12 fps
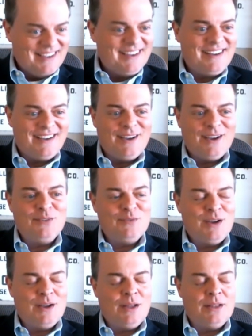uh,
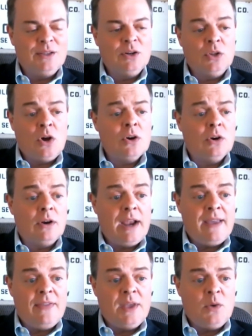a little longer.
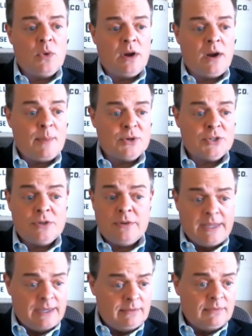And then when an
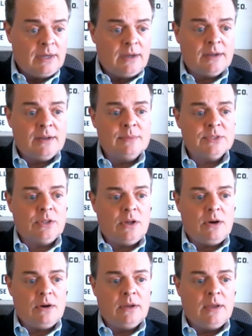opportunity uh, comes
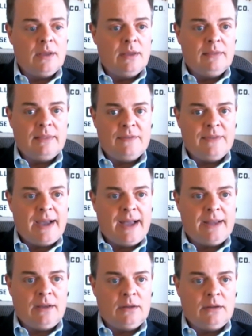along, they've
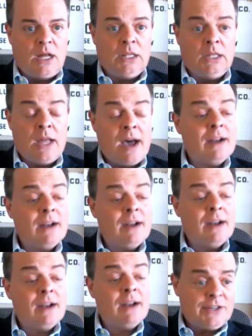got a, a, lot of
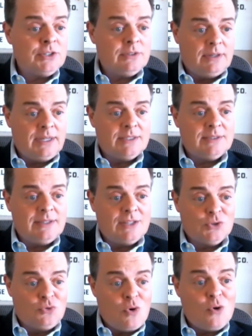cash. It's it's
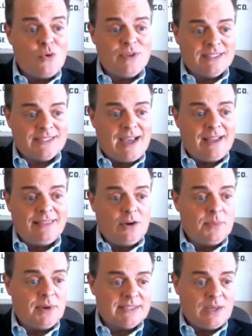grown inside there
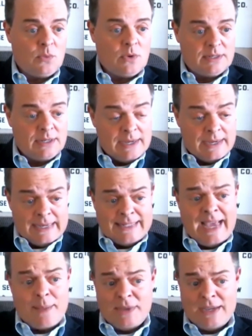because they weren't right.
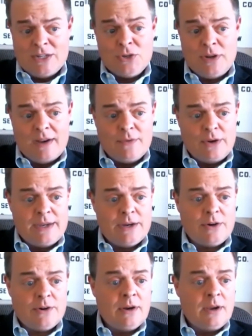tapping into it every
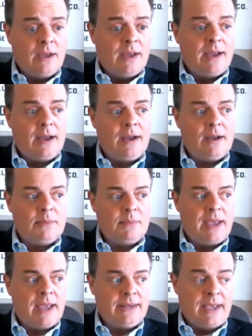year. Um,
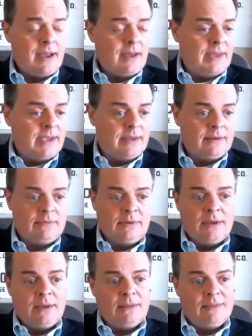and yeah, they can
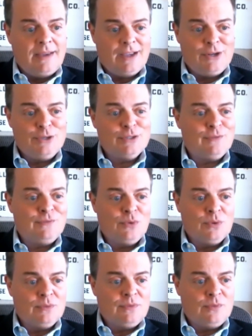they can use it
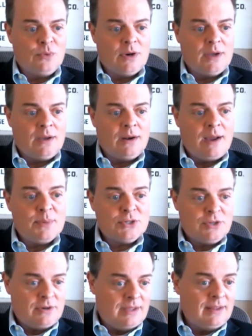for for a, an
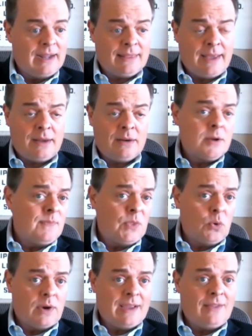opportunity like that
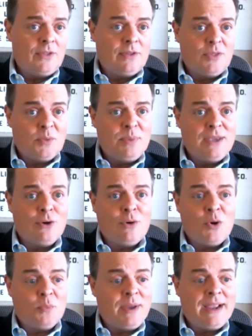or again the, the be your
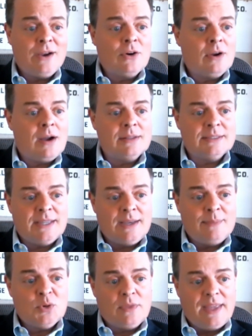own banker
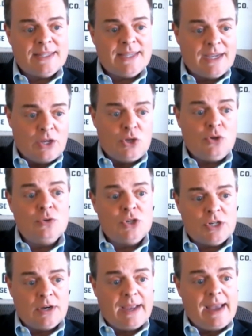concept where they take a huge
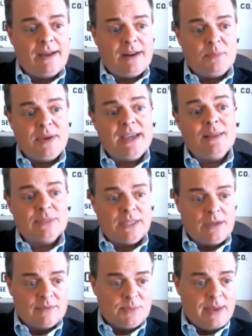chunk out and pay
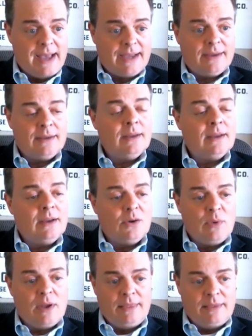themselves back
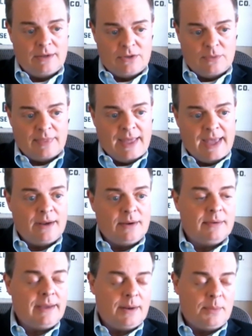rather than doing that at
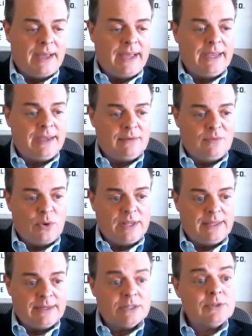a, at a bank and avoiding
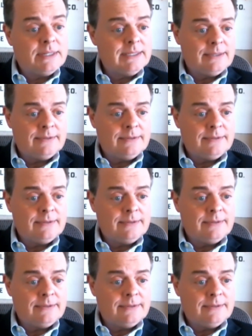the interest